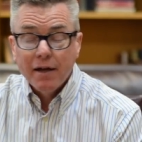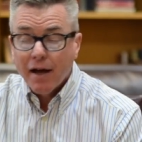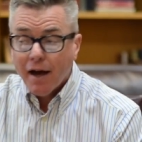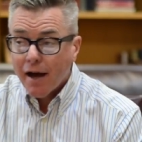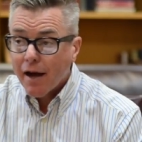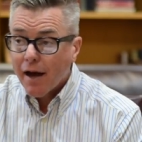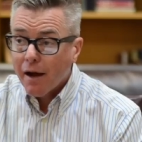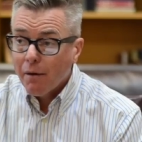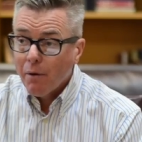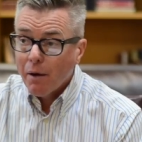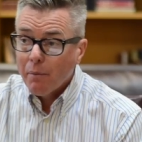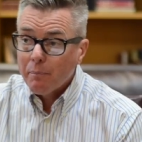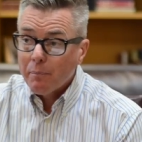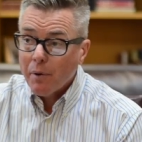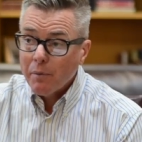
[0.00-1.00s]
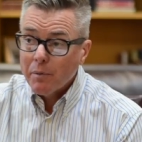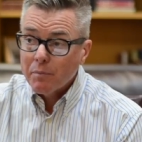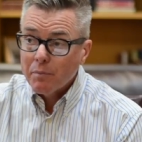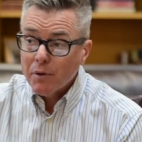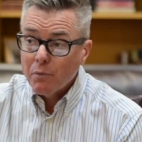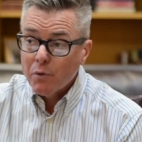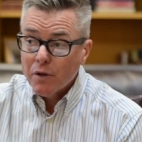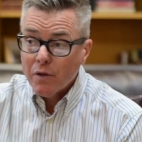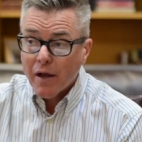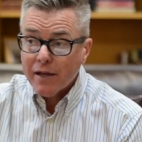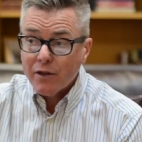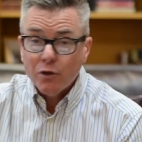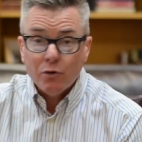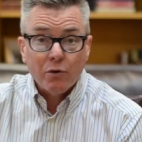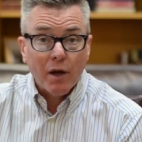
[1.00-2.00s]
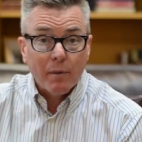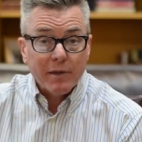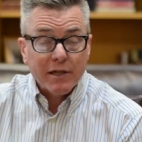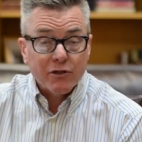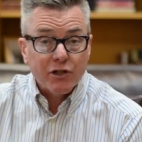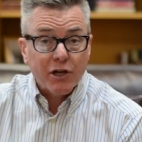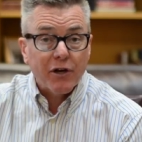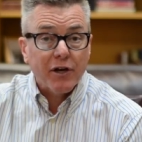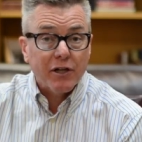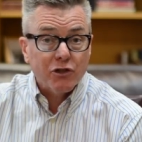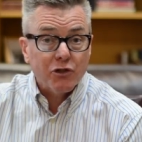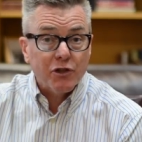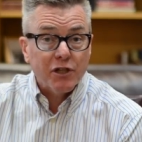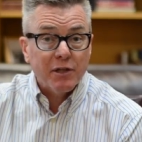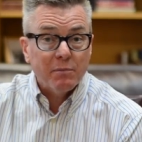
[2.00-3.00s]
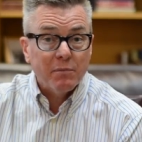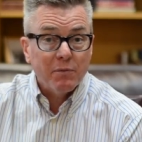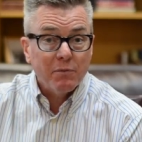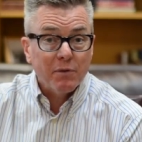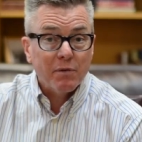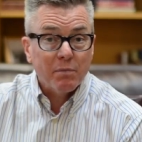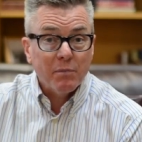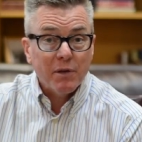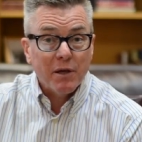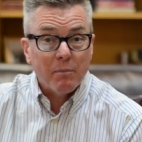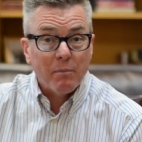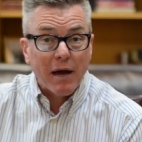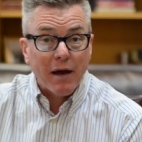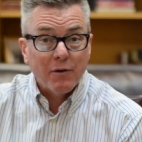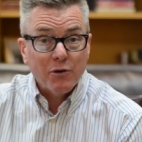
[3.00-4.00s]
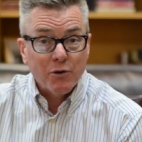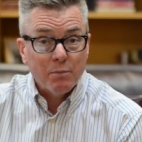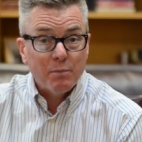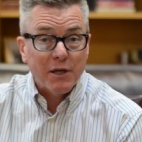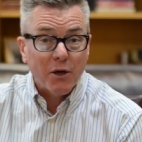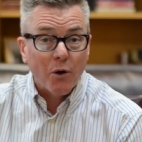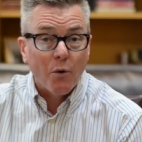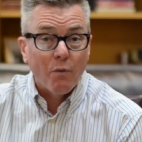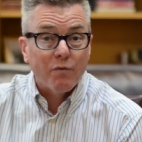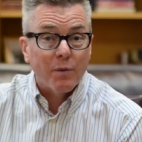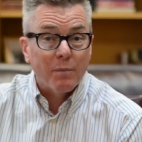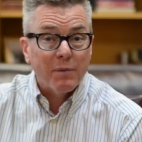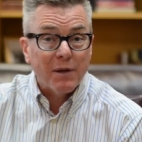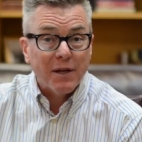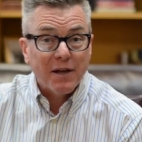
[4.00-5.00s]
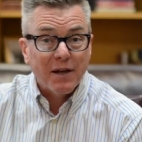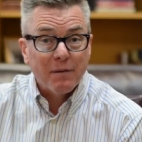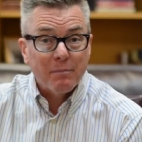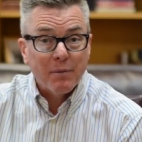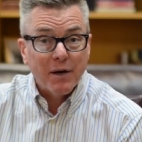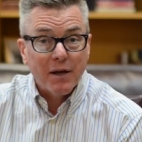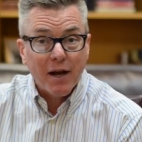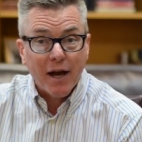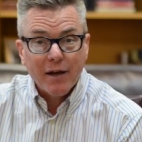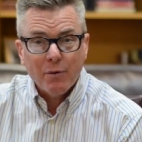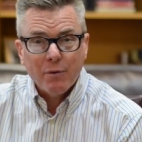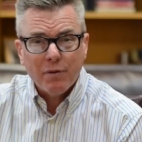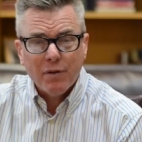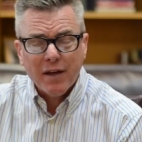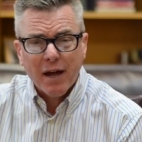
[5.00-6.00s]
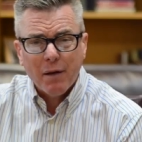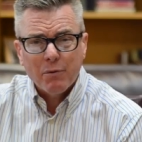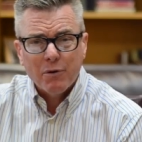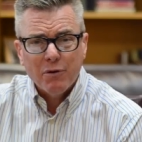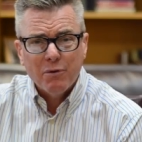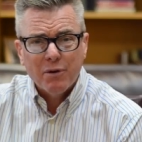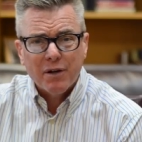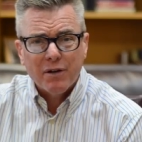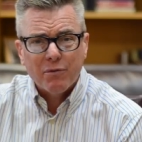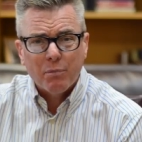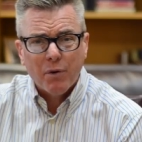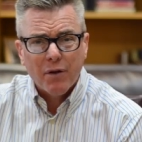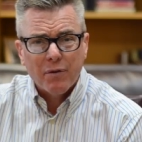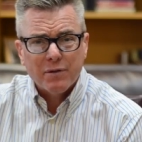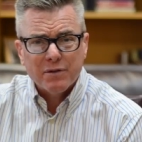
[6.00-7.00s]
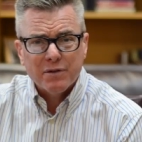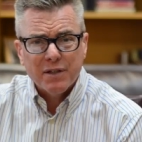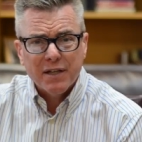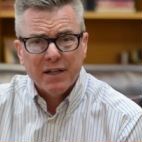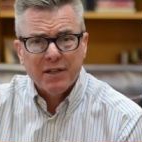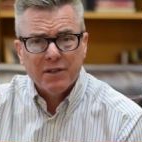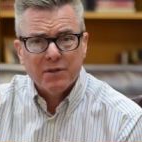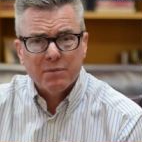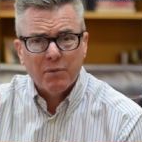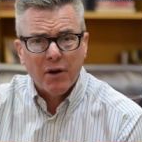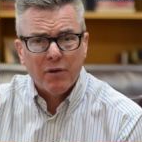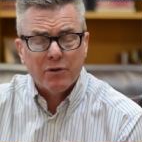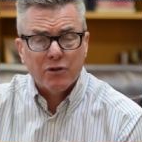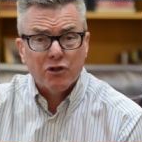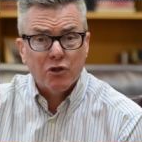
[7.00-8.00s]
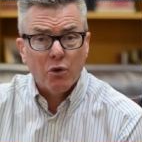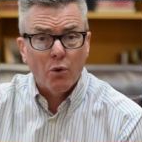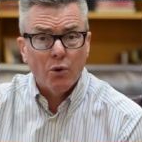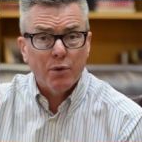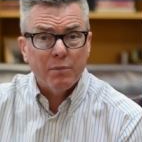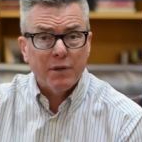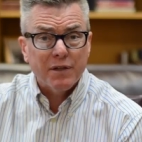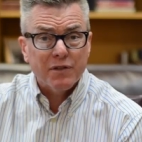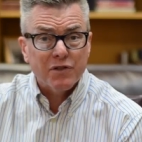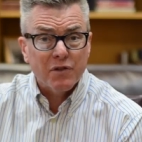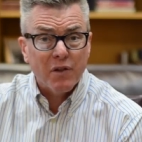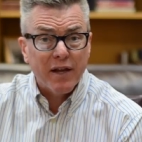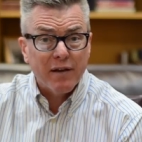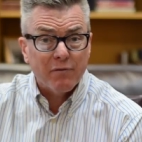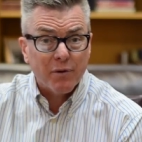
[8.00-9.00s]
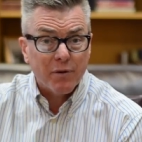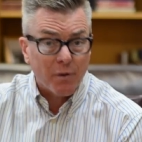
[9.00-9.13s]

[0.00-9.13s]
I, I, I, probably wouldn't like you coming and sharing a dream with me about you being over me, but I don't think I would do what his brothers did. His brothers sold him into slavery.